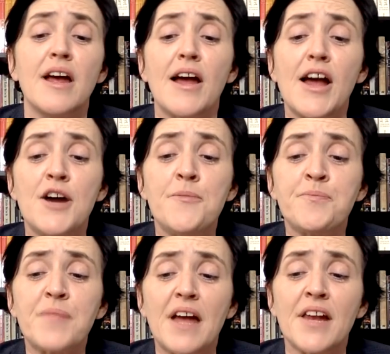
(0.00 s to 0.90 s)

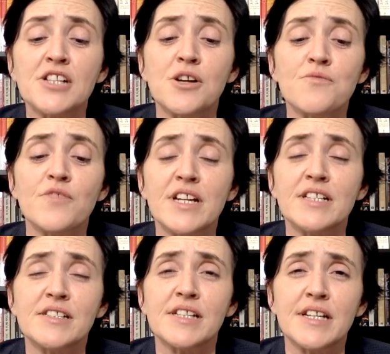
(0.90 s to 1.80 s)
And I don't
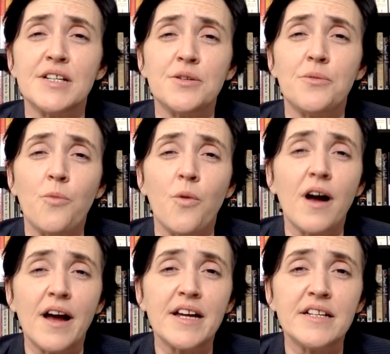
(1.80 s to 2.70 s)
really see
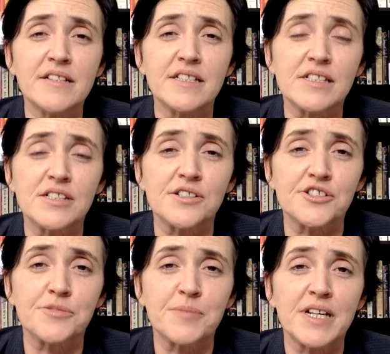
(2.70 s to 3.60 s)
why this is
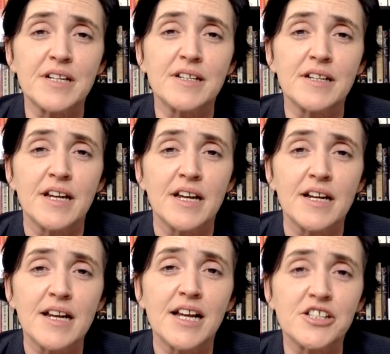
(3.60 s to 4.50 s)
such a big
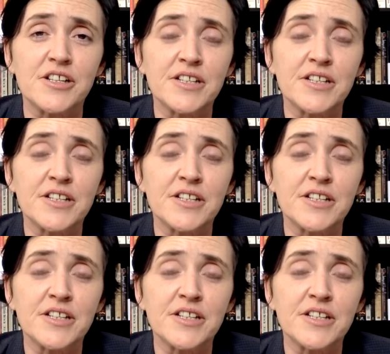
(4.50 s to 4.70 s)
clash.